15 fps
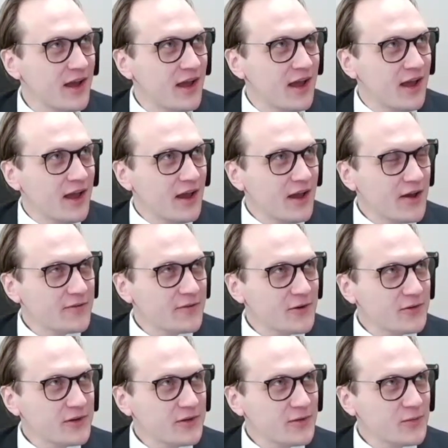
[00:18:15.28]
I wrote
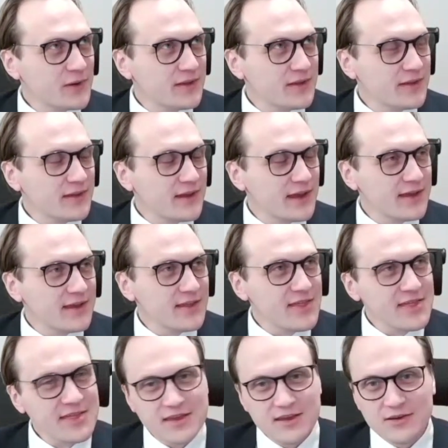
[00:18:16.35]
it with the
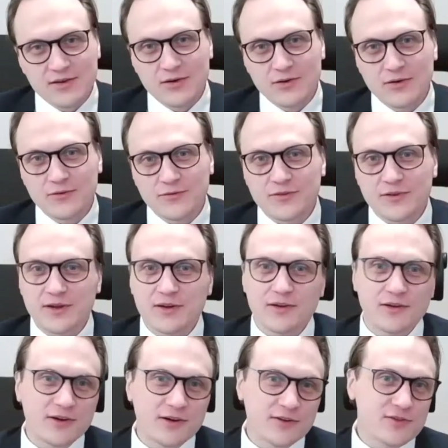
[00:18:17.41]
CEO of the
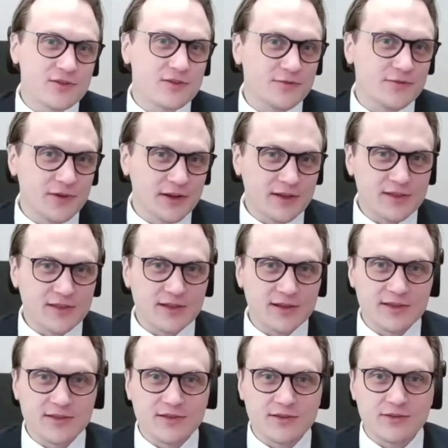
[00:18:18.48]
largest financial
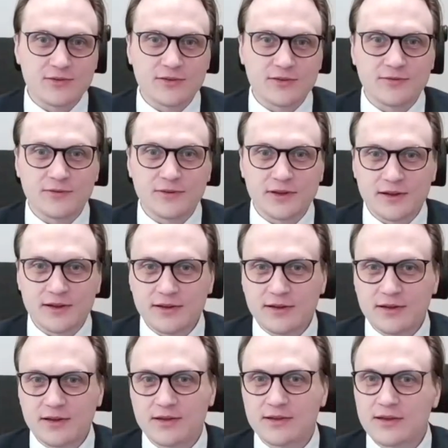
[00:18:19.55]
institute in Finland,
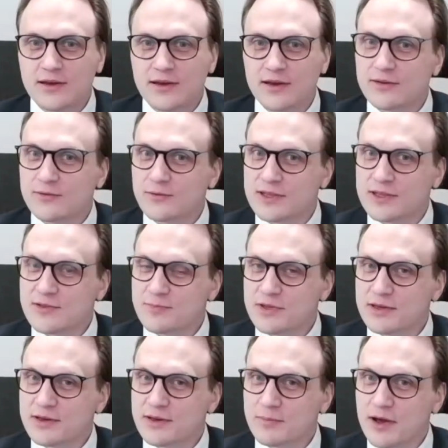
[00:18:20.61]
and we speak
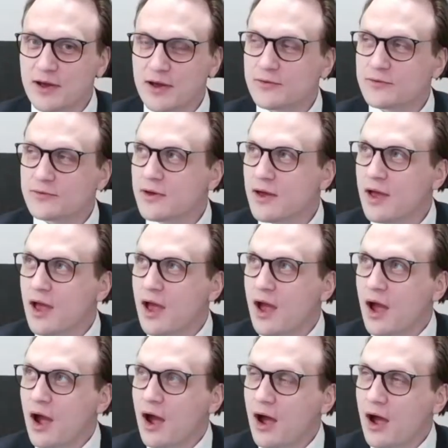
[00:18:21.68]
about
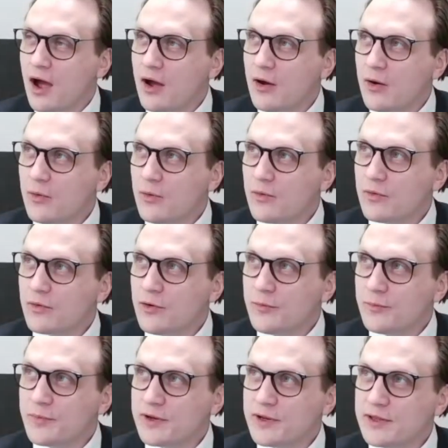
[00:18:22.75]
how
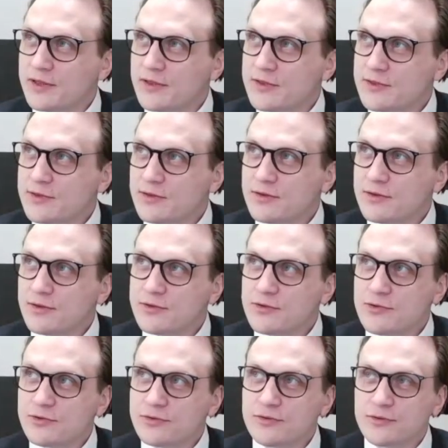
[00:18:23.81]
companies should
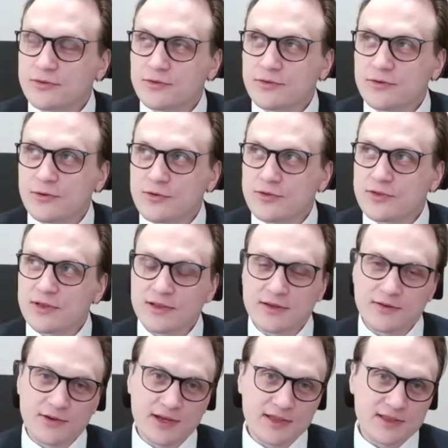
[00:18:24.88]
constantly
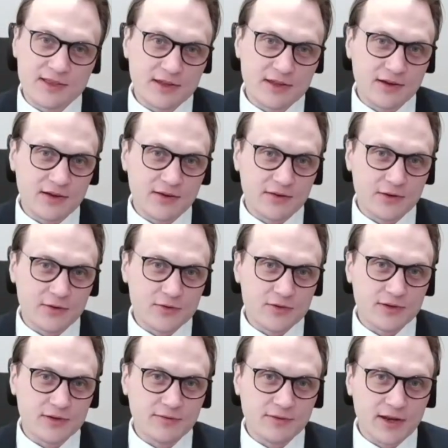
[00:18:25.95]
create scenarios and
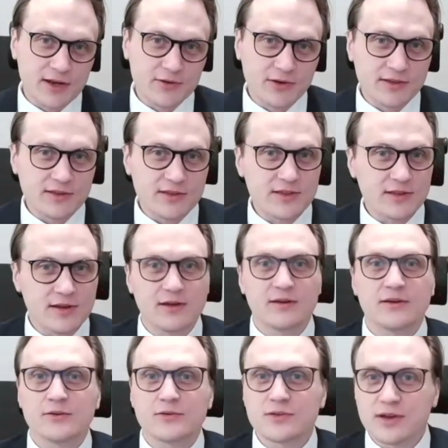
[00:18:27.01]
evaluate the scenarios
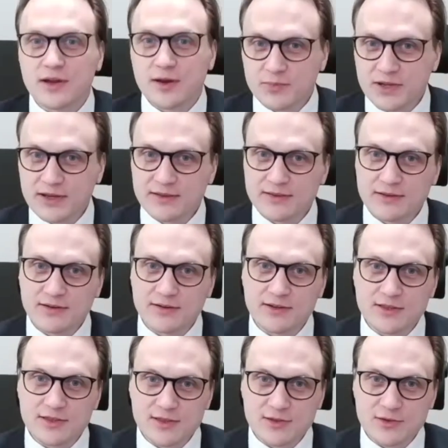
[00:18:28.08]
and update their
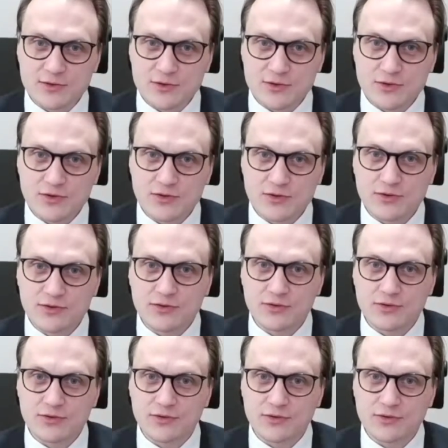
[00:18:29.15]
decisions to